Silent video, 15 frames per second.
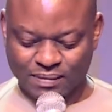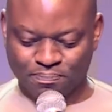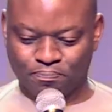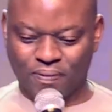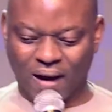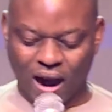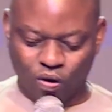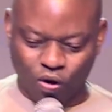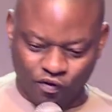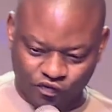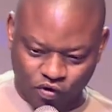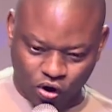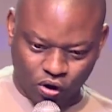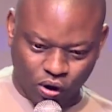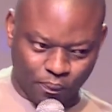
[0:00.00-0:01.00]
power of
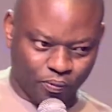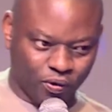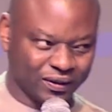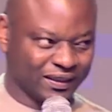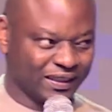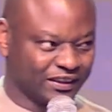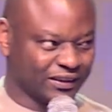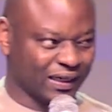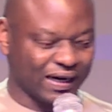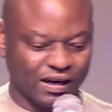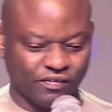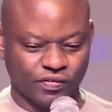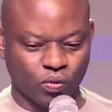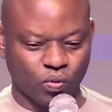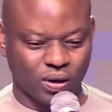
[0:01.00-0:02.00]
God upon each and
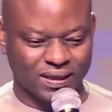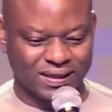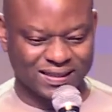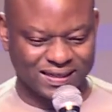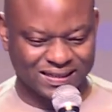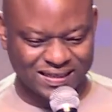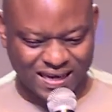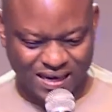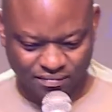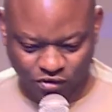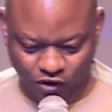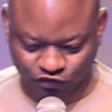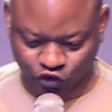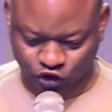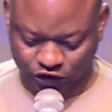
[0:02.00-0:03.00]
everyone in the name
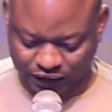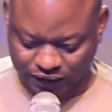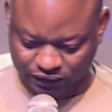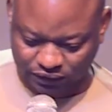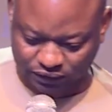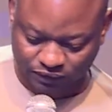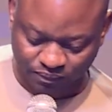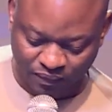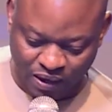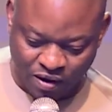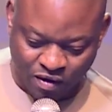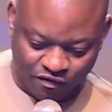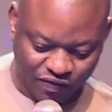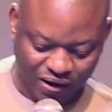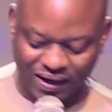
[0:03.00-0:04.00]
of Jesus.
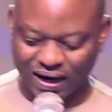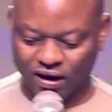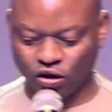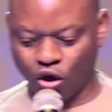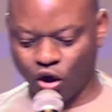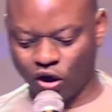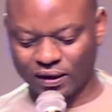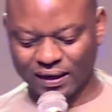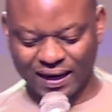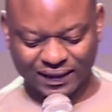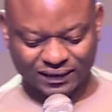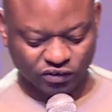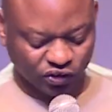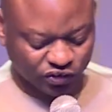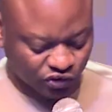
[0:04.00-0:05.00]
Father, Lord, let us